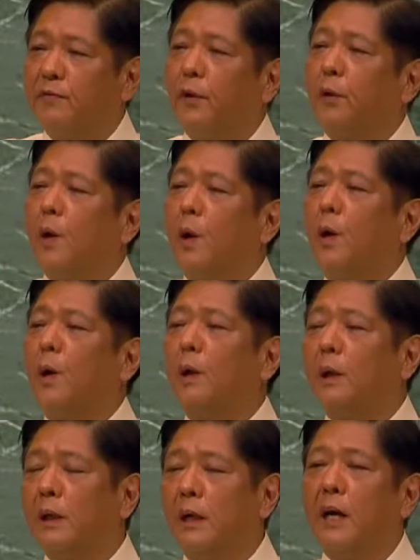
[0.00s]
for
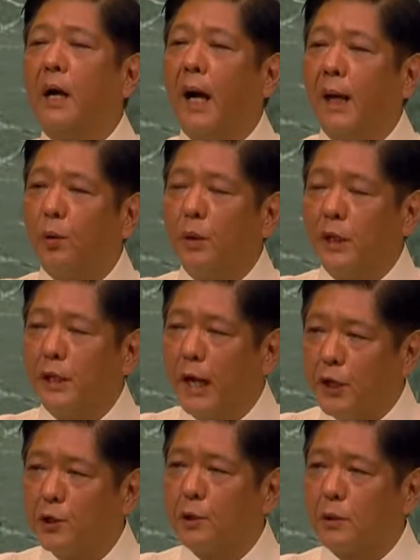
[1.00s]
all our
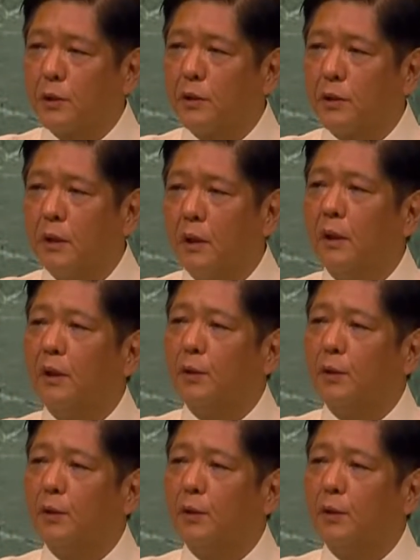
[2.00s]
nations